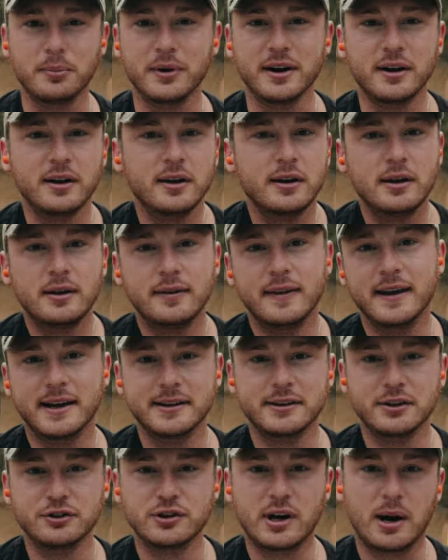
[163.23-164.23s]
but they
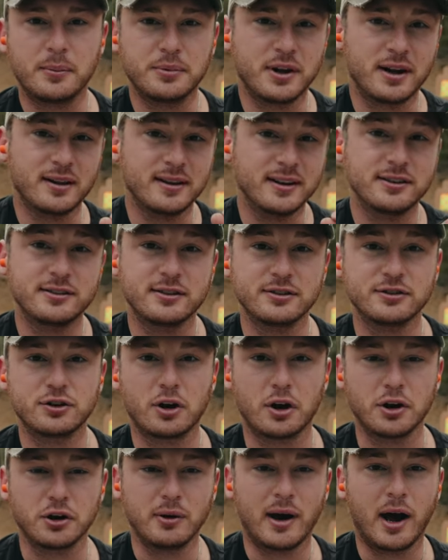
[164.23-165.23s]
get the job done at least to
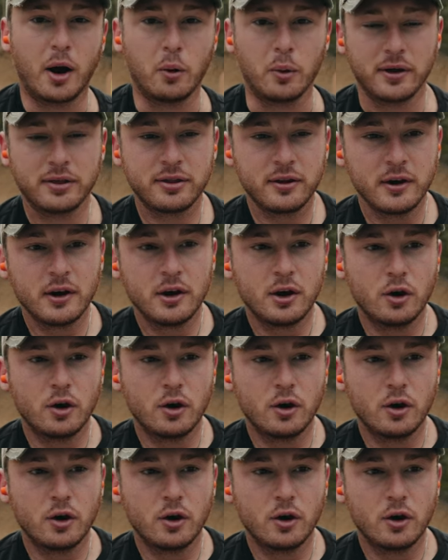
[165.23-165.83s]
start you out with.